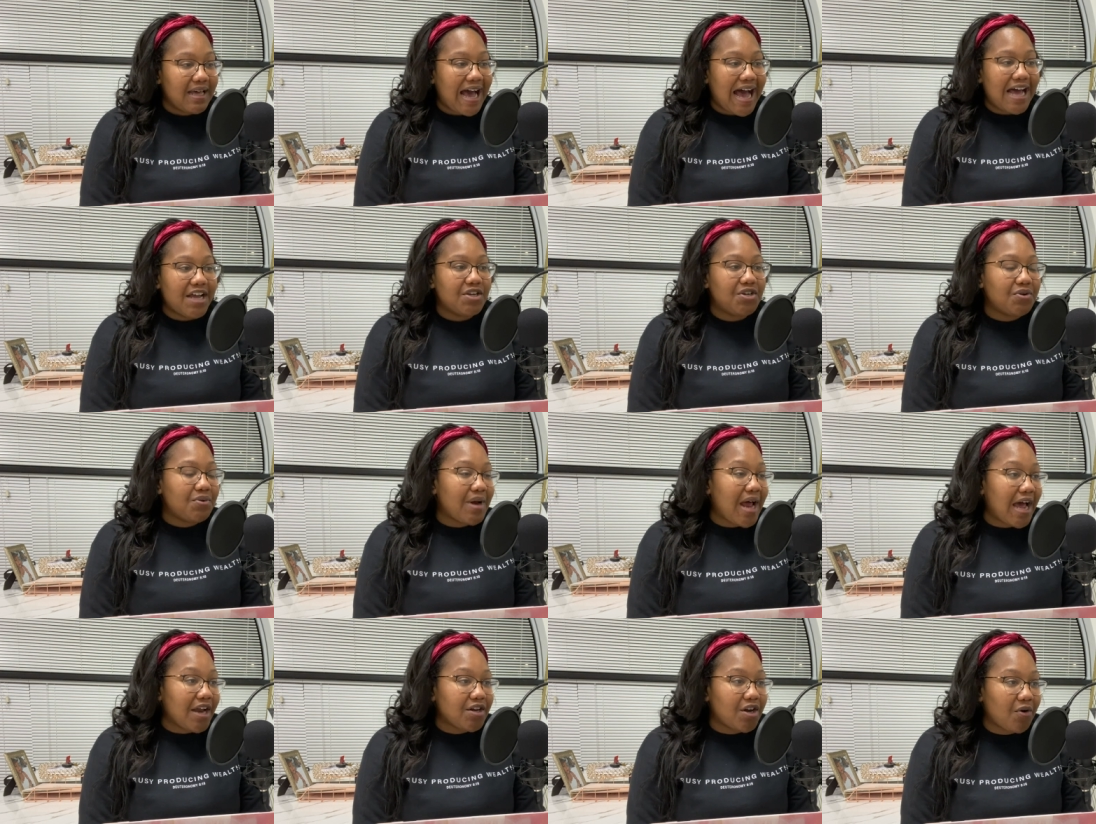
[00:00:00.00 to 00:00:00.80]
I do
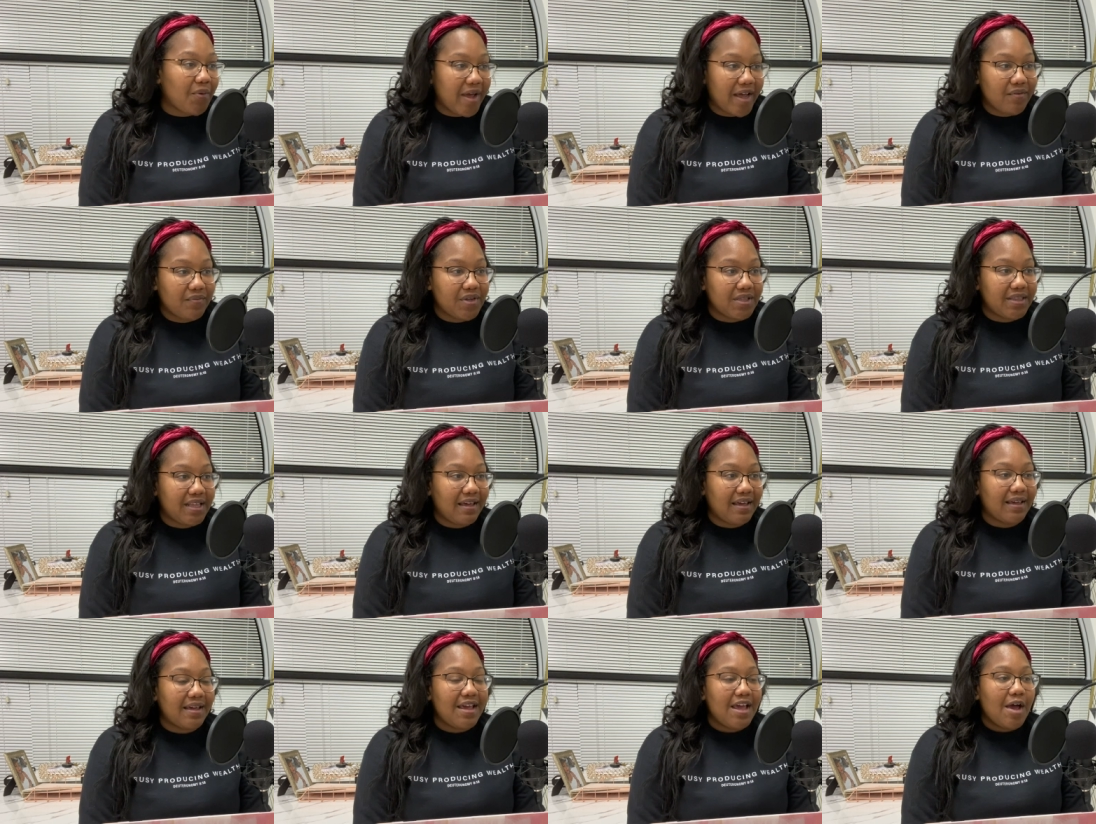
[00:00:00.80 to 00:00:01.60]
not know
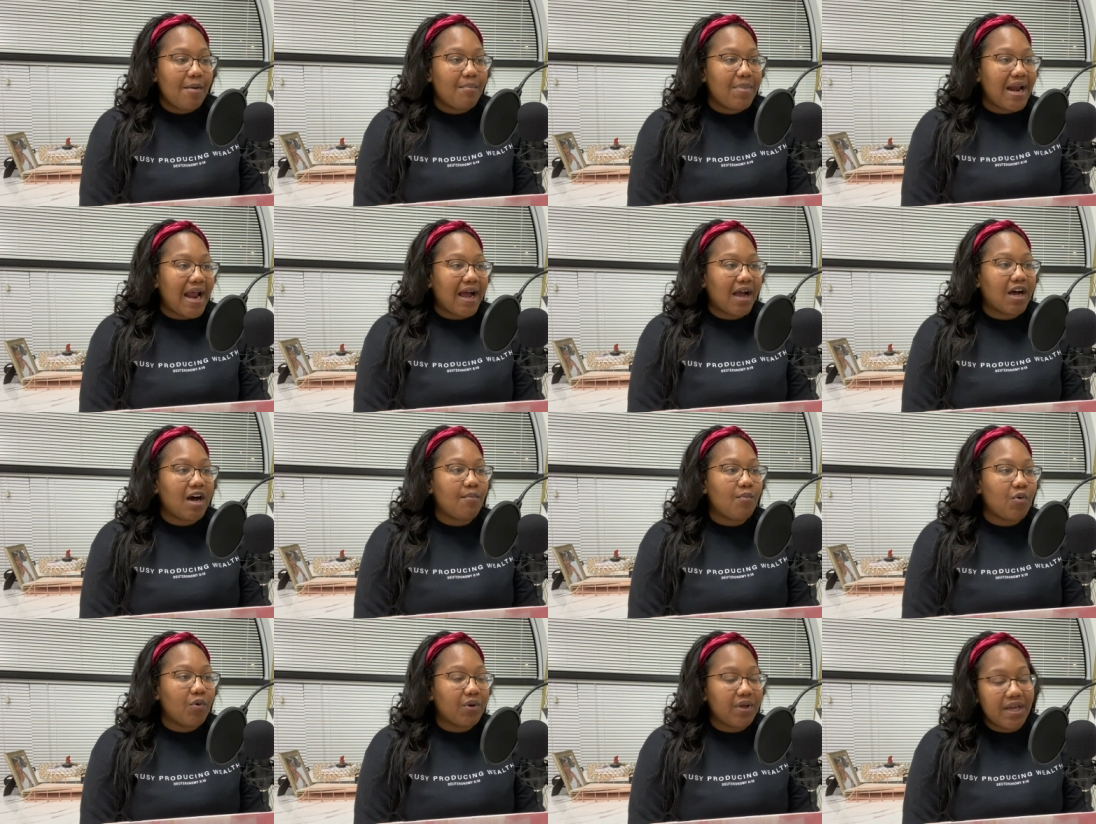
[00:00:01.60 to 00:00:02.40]
everything, but I
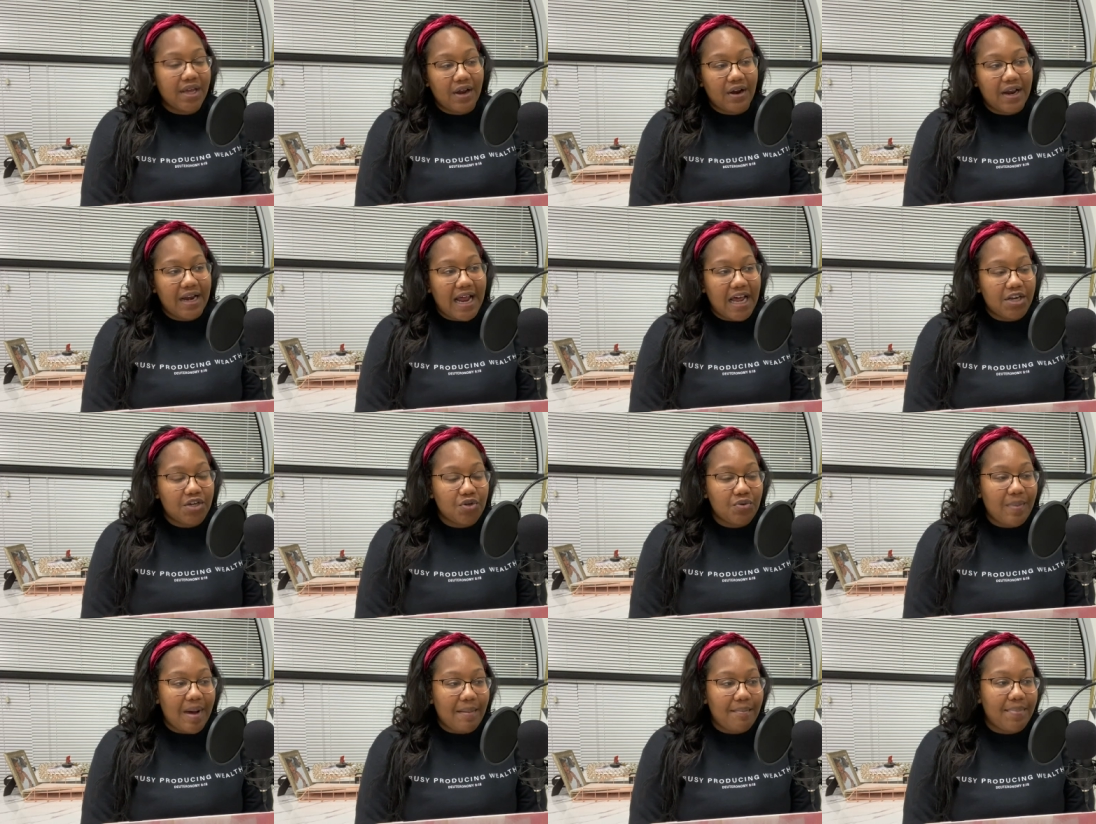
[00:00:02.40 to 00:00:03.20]
come on here and I
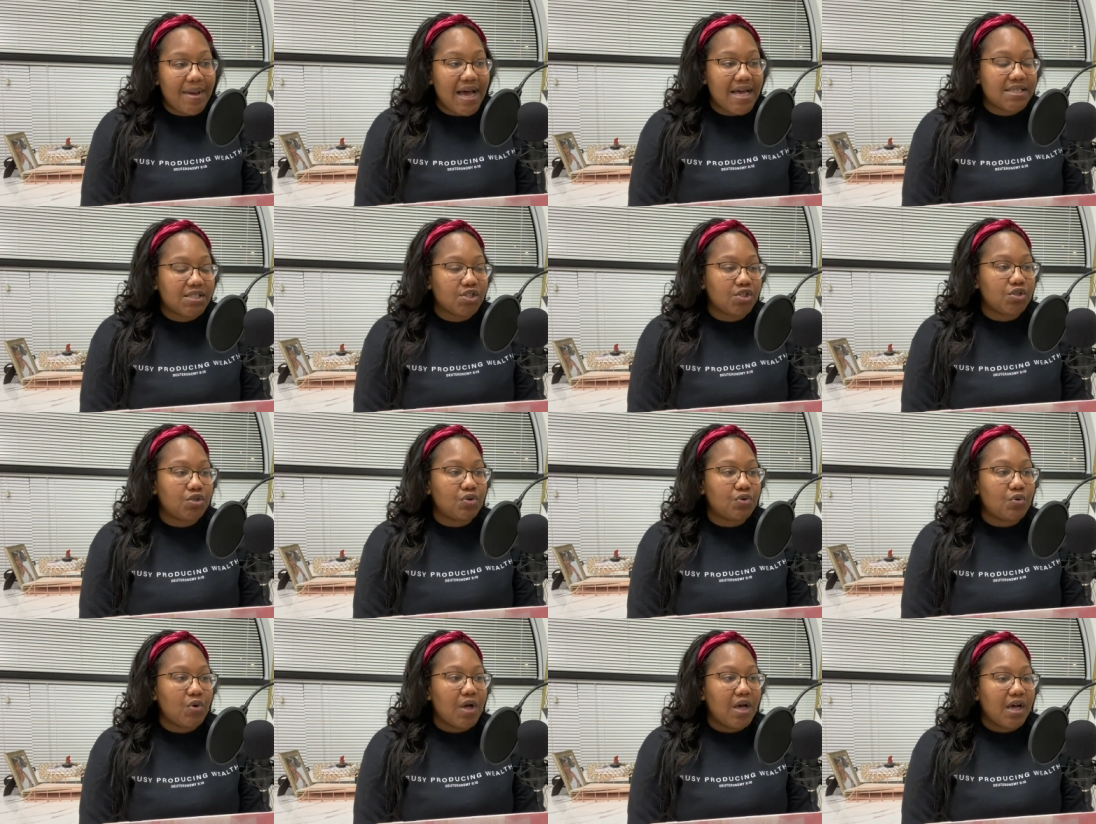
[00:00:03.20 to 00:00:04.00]
do my best
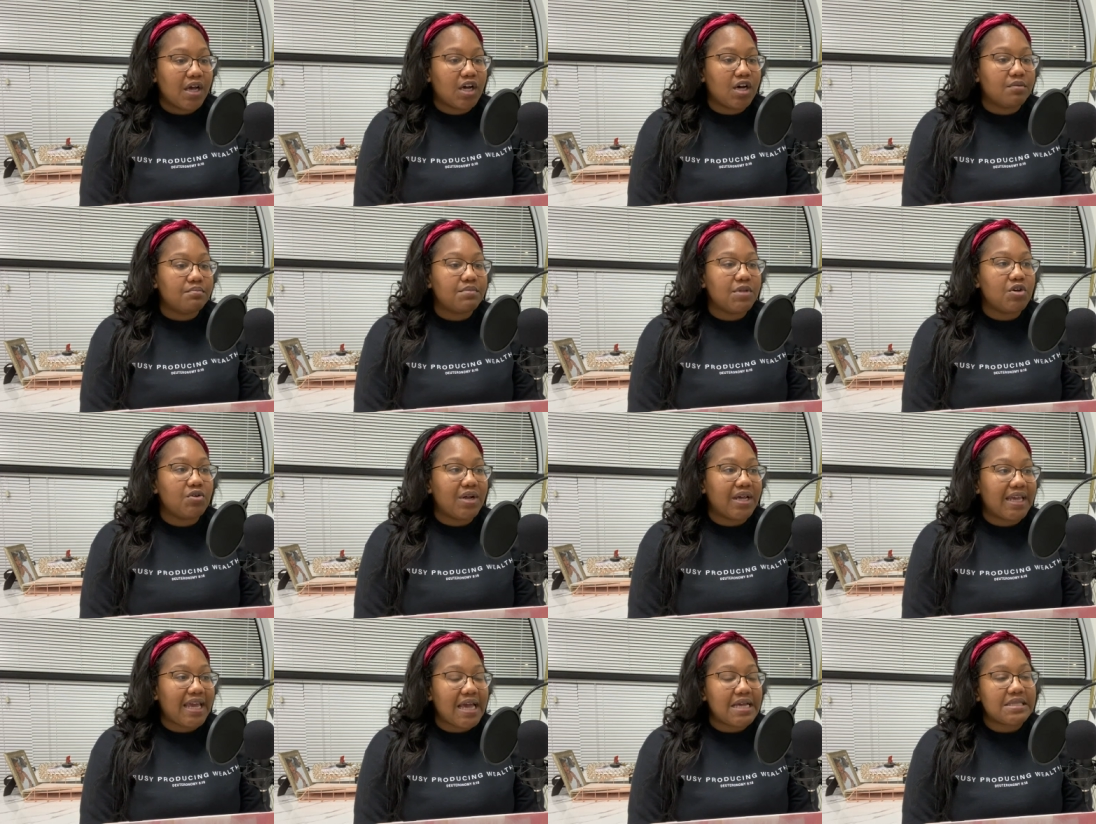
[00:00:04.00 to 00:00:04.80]
to
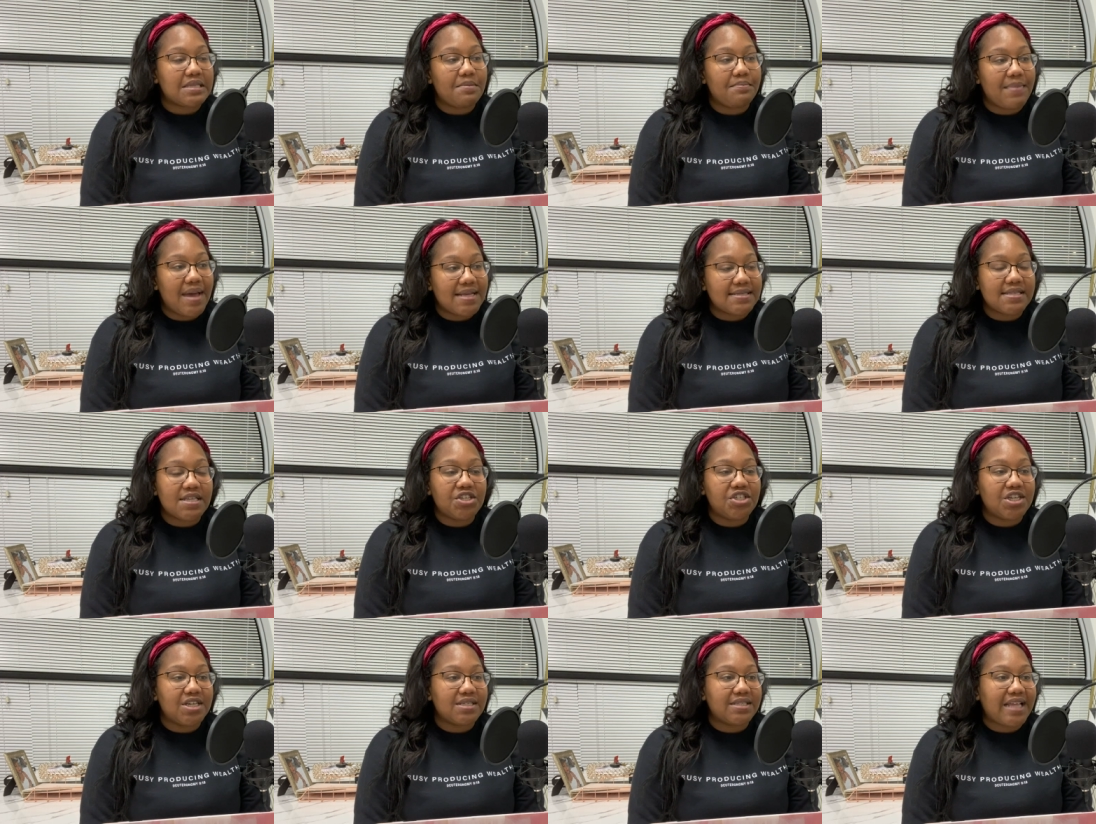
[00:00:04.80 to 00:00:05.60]
communicate the
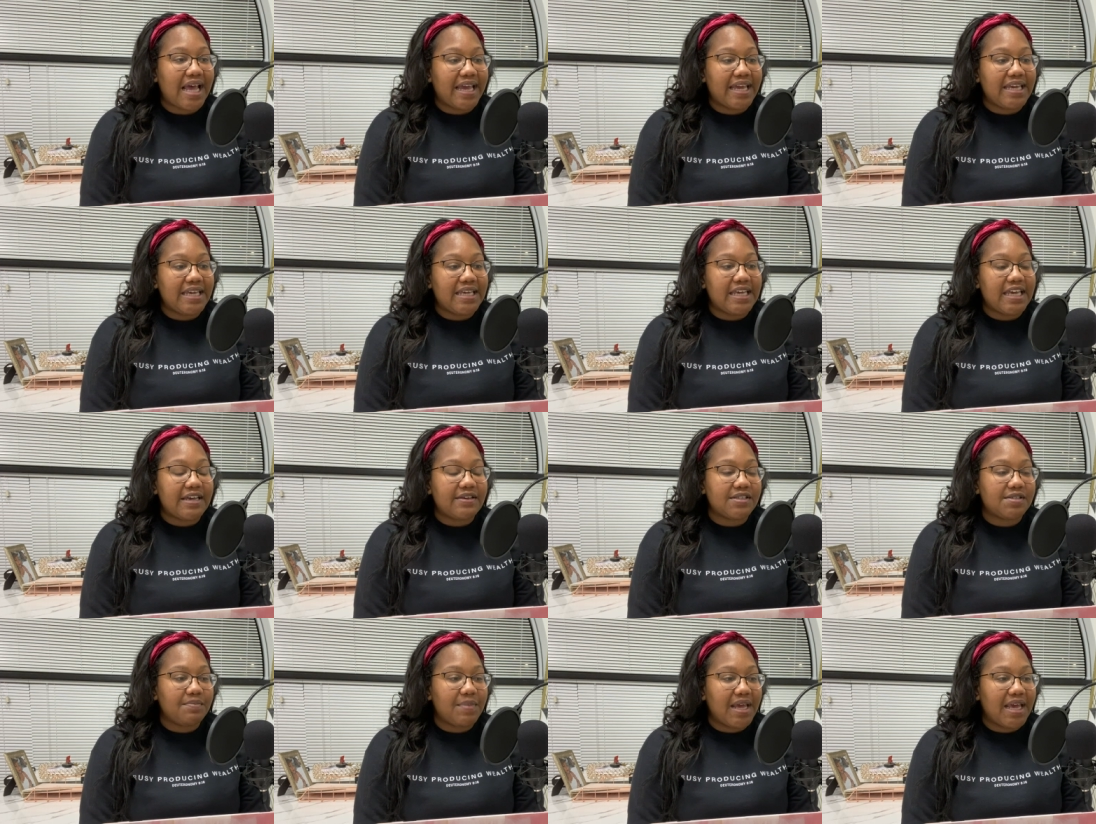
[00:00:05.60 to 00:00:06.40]
messages that he
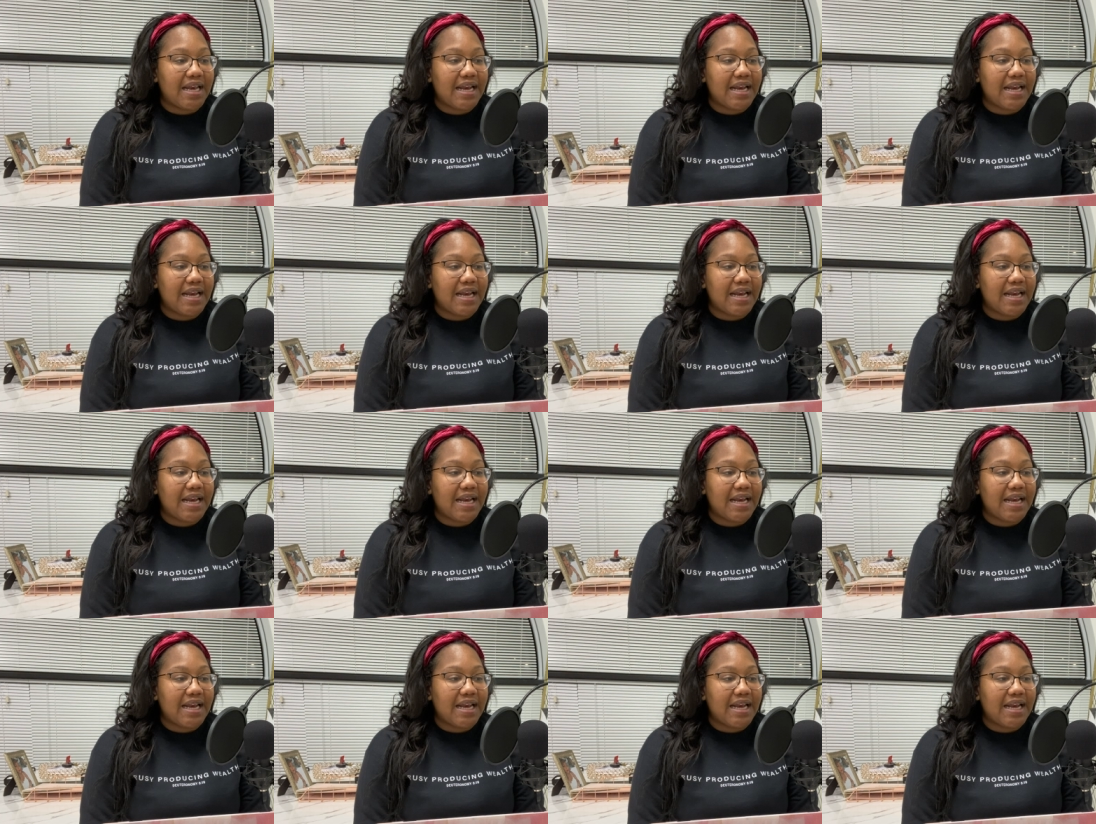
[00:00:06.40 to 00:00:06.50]
gives me.